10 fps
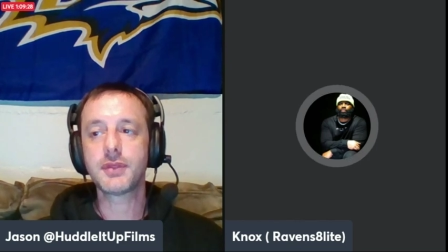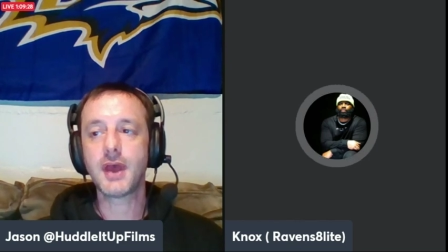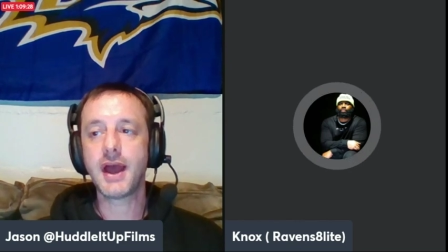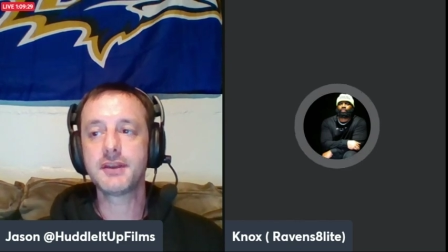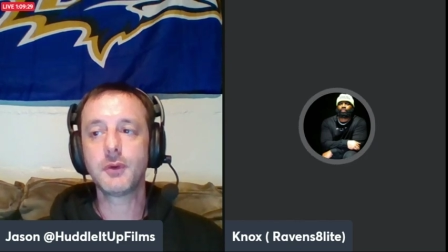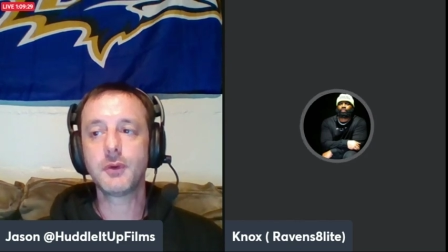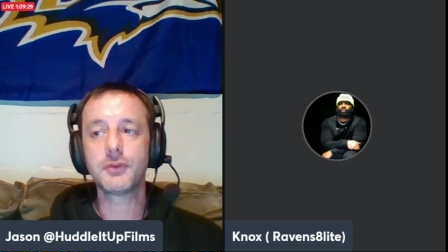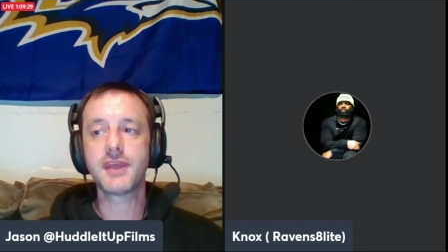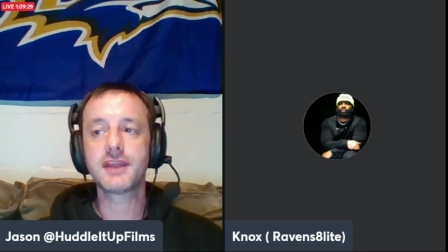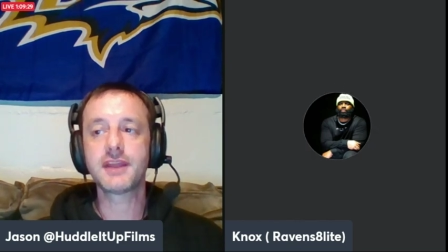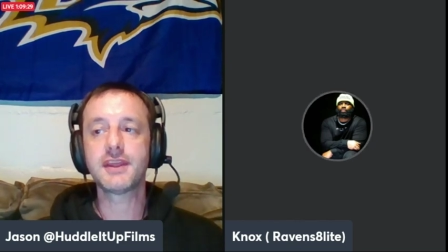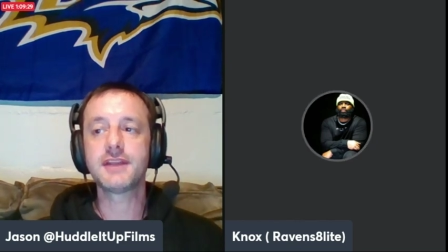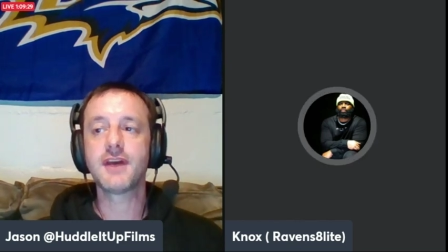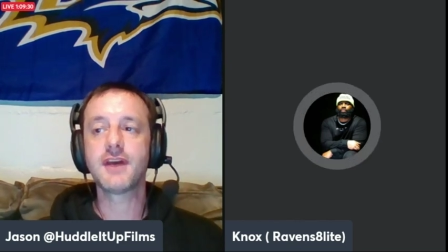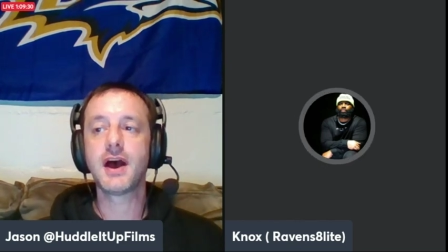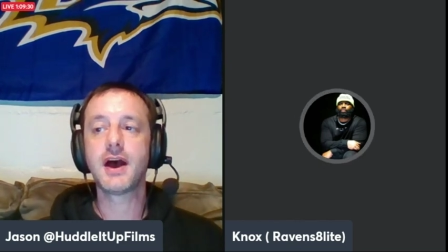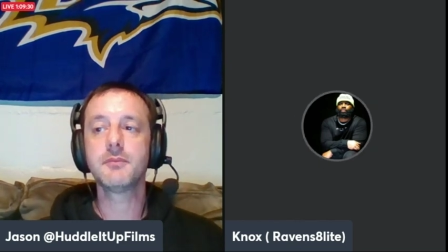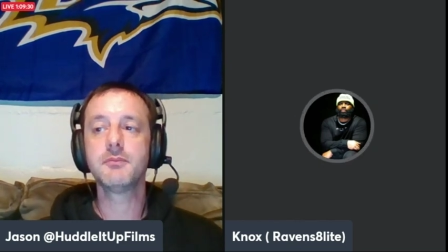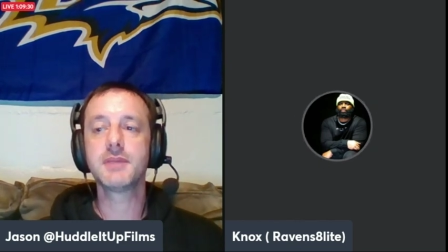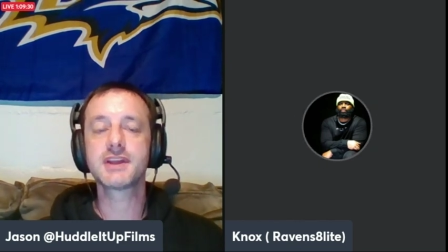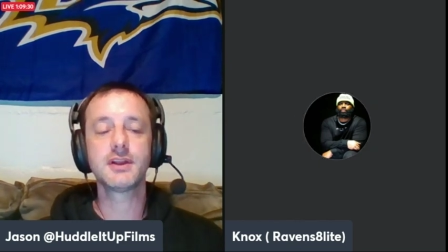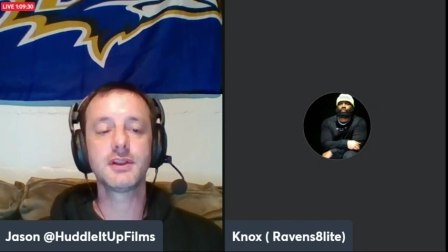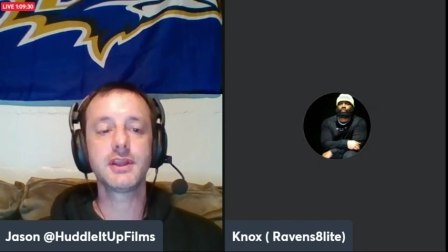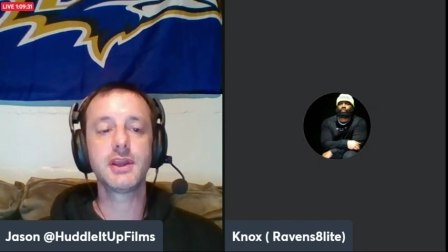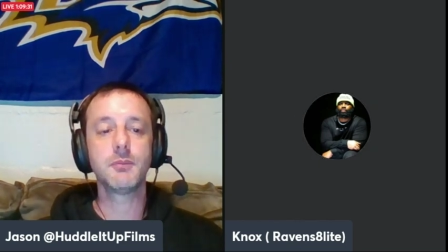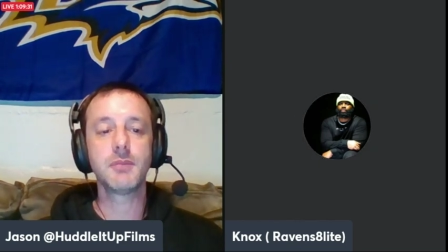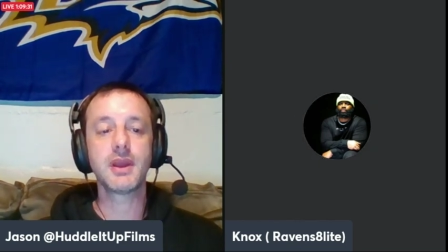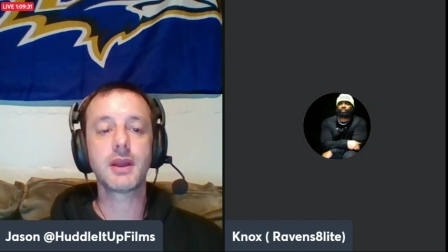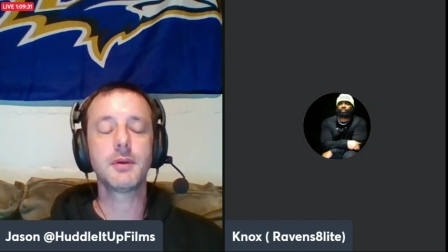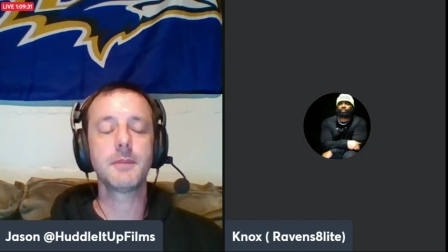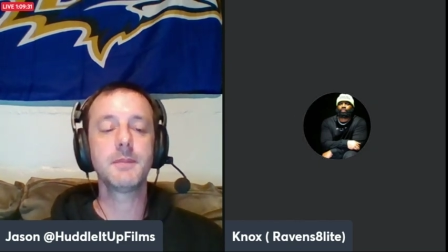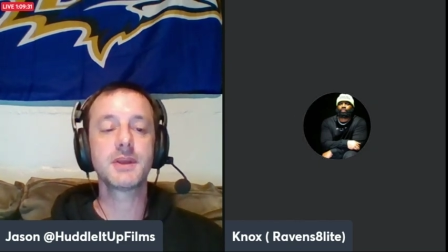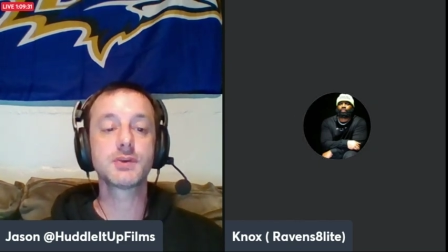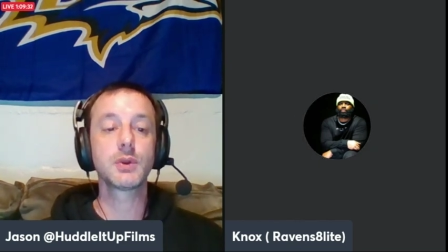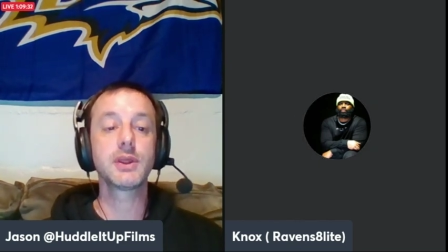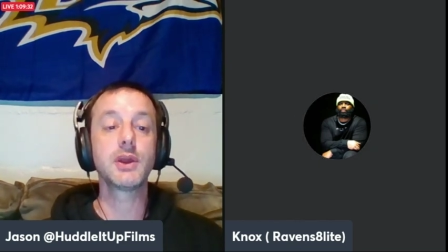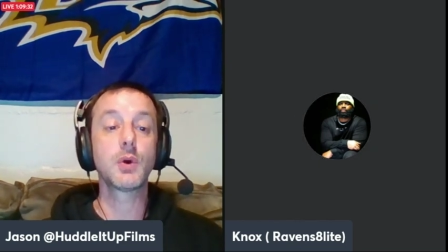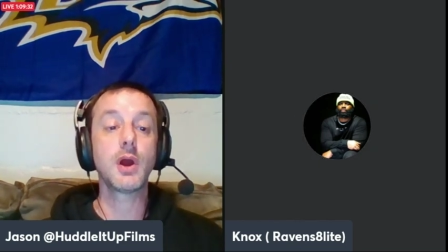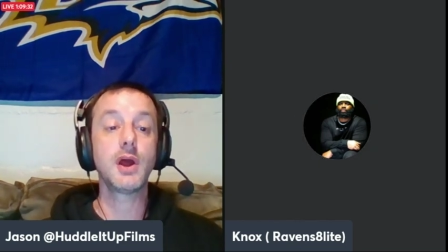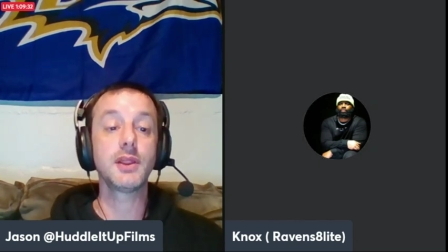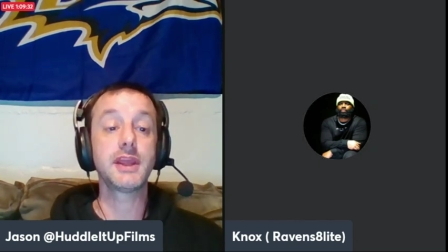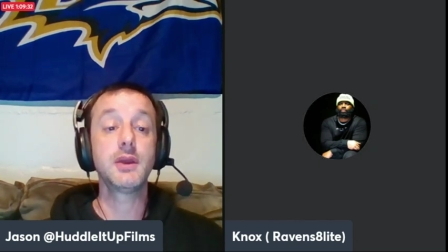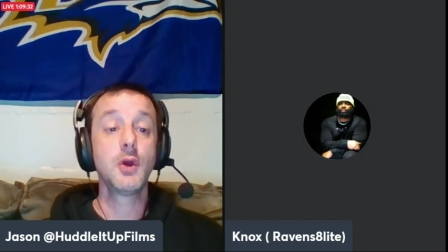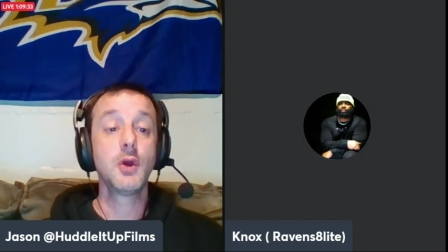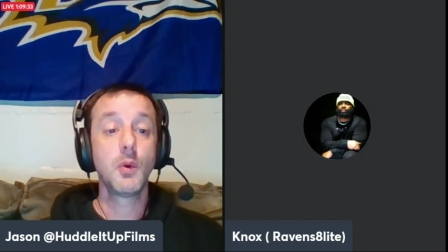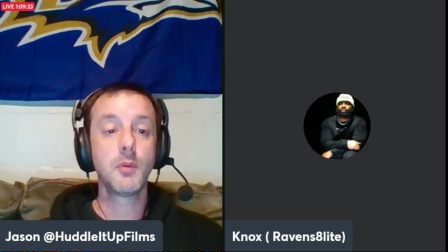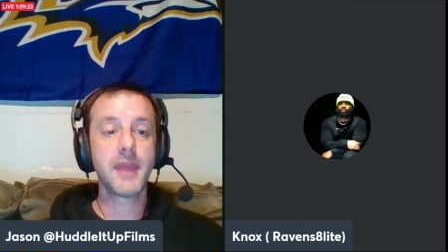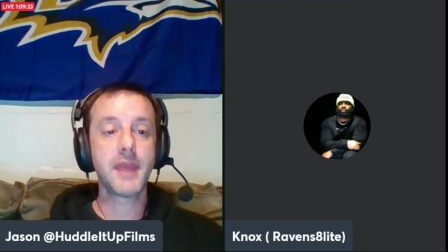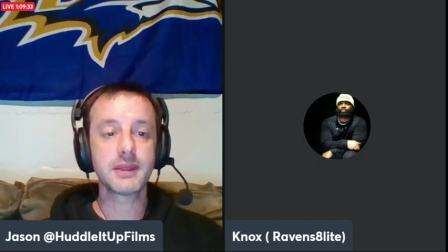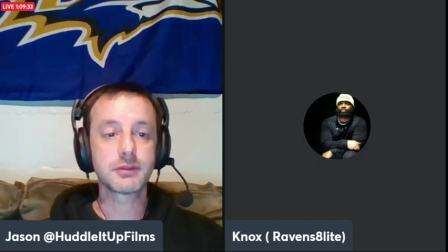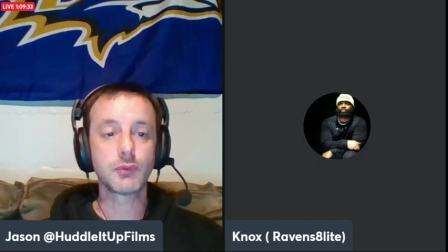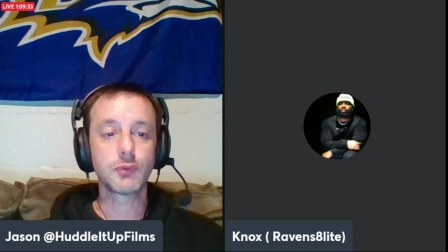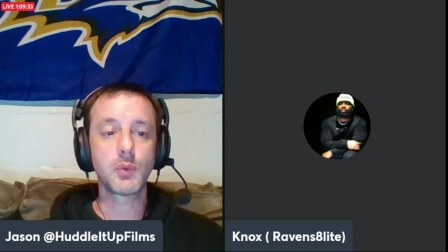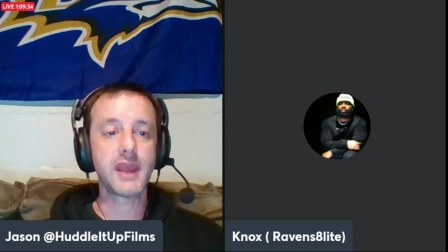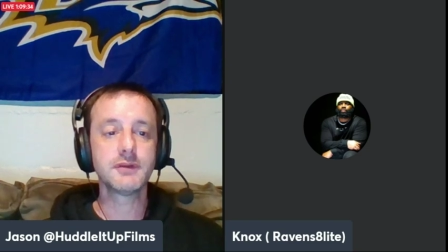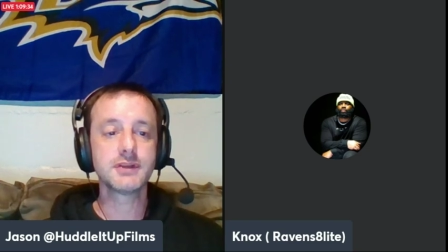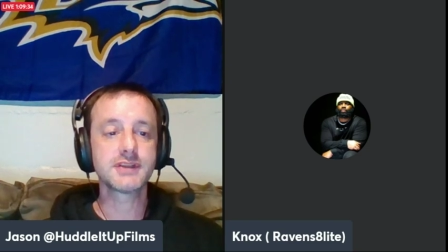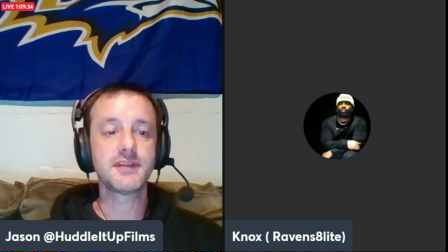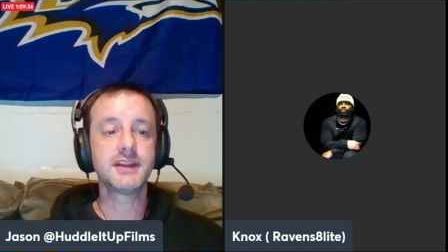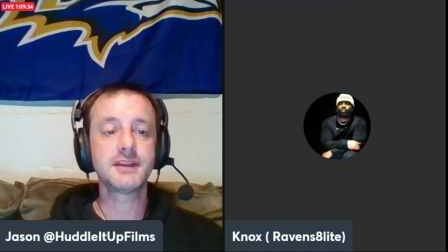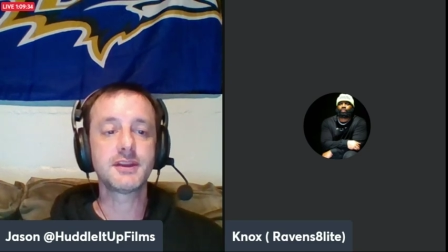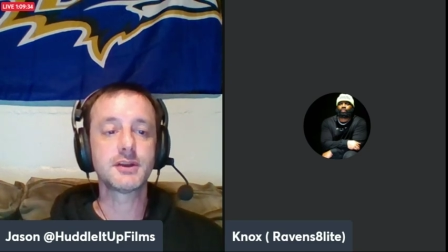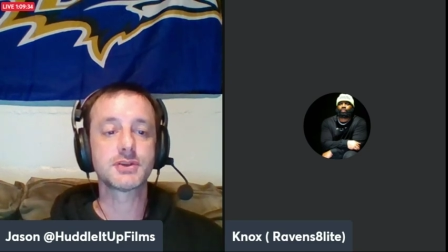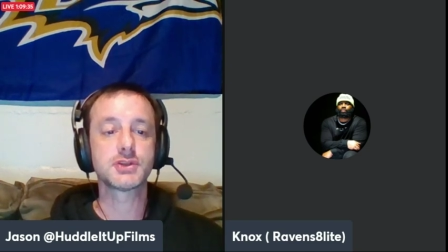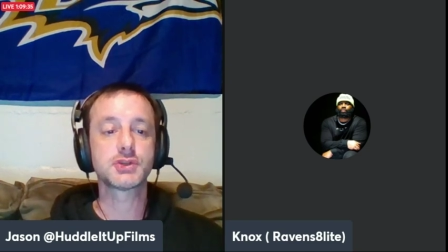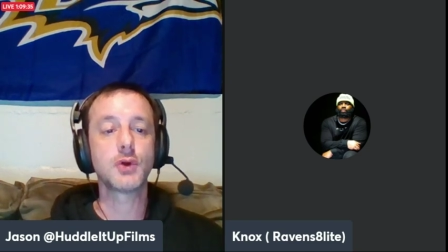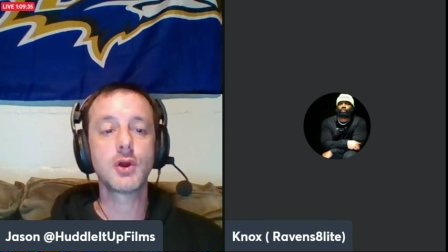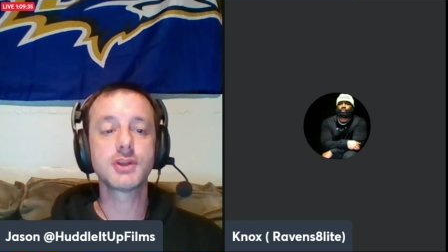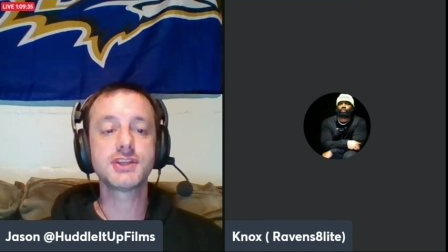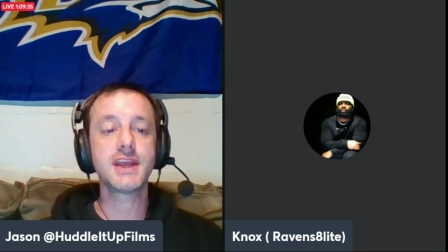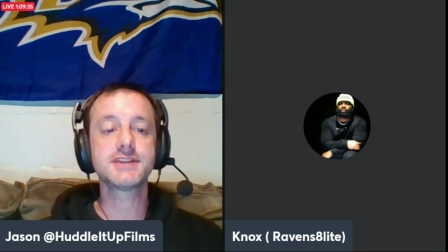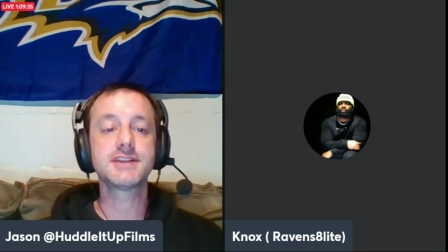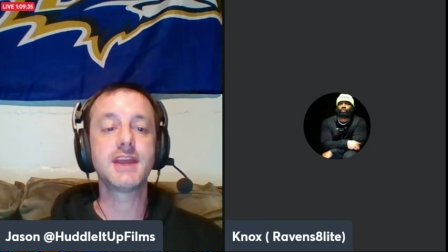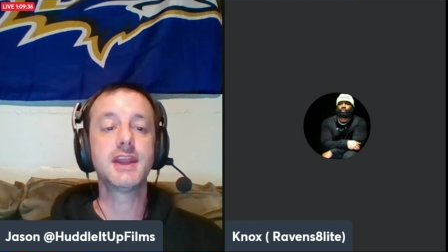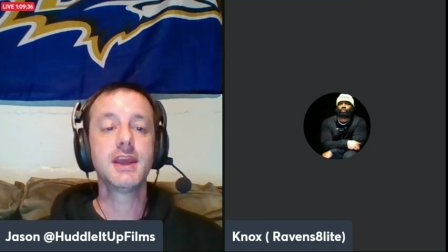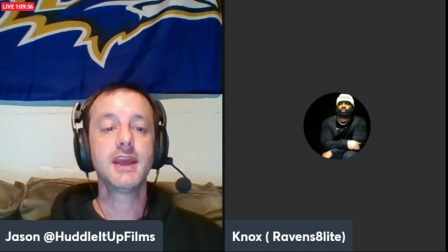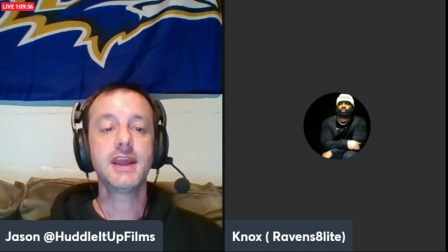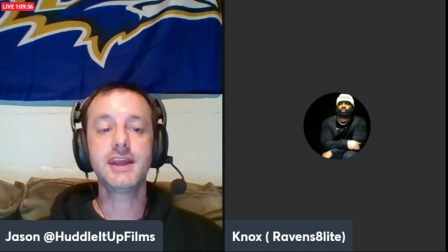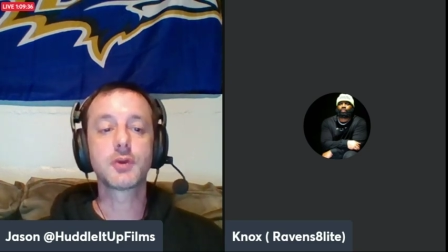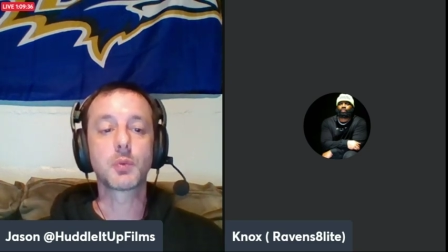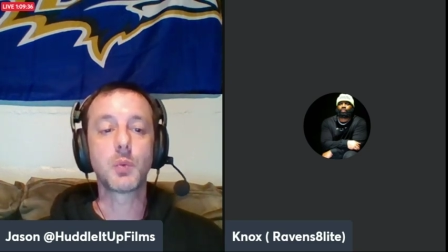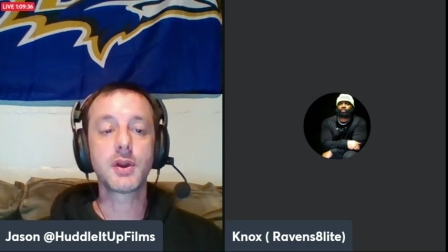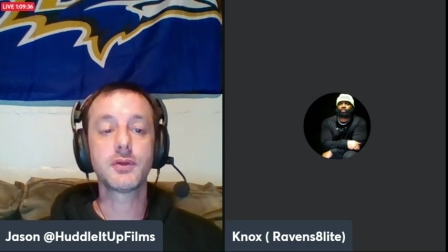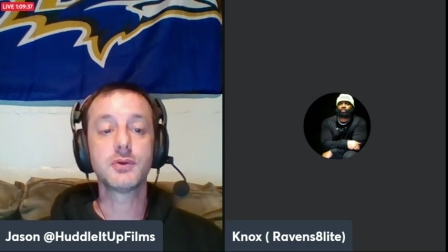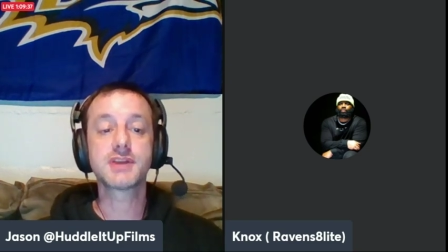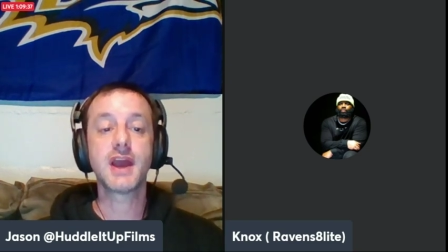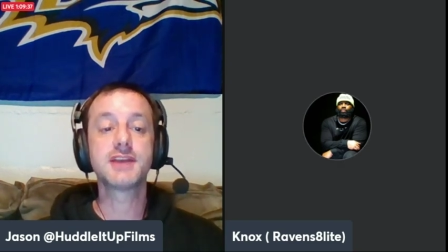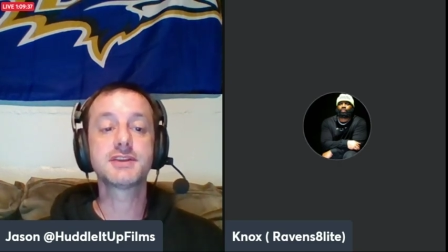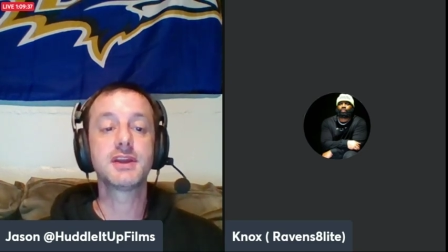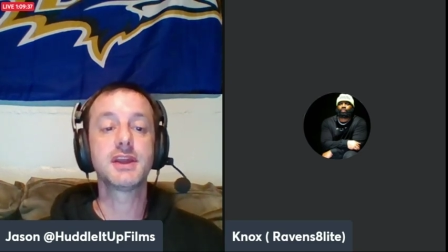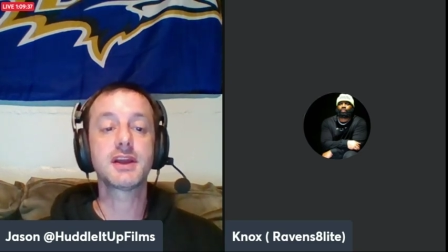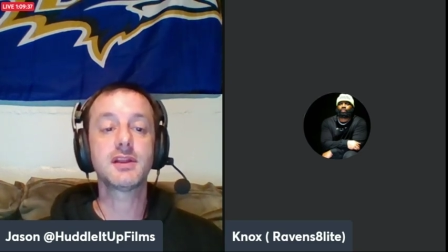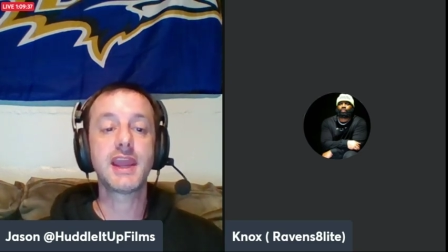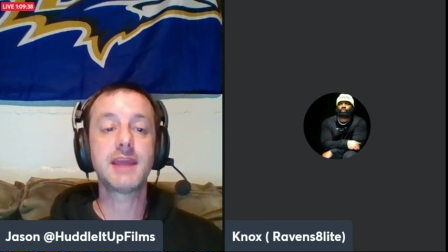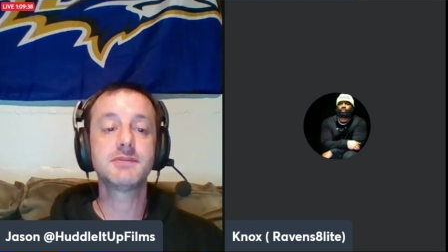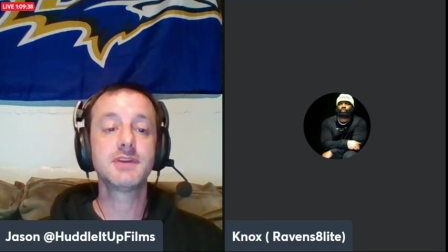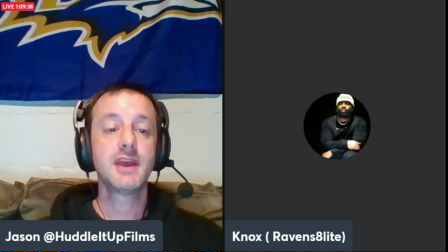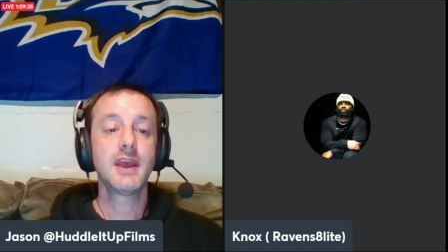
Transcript: right. I don't think that uh, McSuntley, Mc, McSorley, or Huntley will make it through waivers. I think that there's a strong chance that either one of those hmm. guys could get claimed.